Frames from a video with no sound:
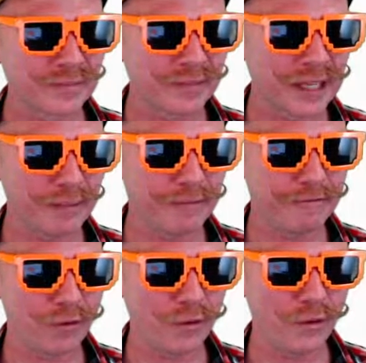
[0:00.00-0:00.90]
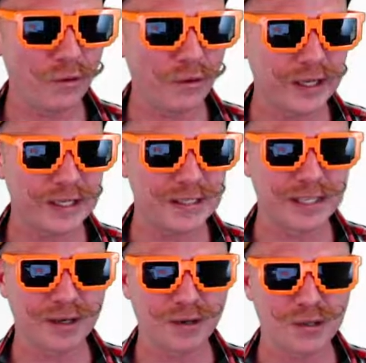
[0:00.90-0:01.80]
Now, before, its
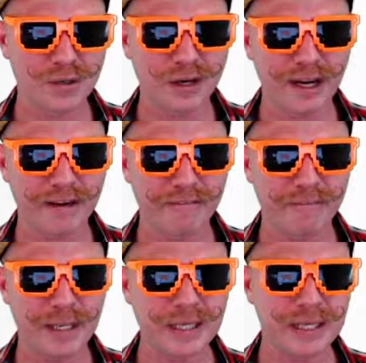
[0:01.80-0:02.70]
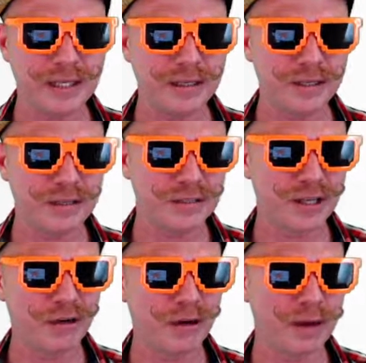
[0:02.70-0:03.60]
gills were kind of pinky,
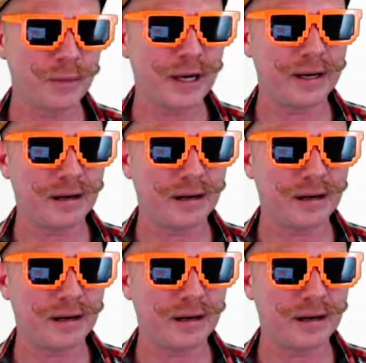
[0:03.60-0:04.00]
so I might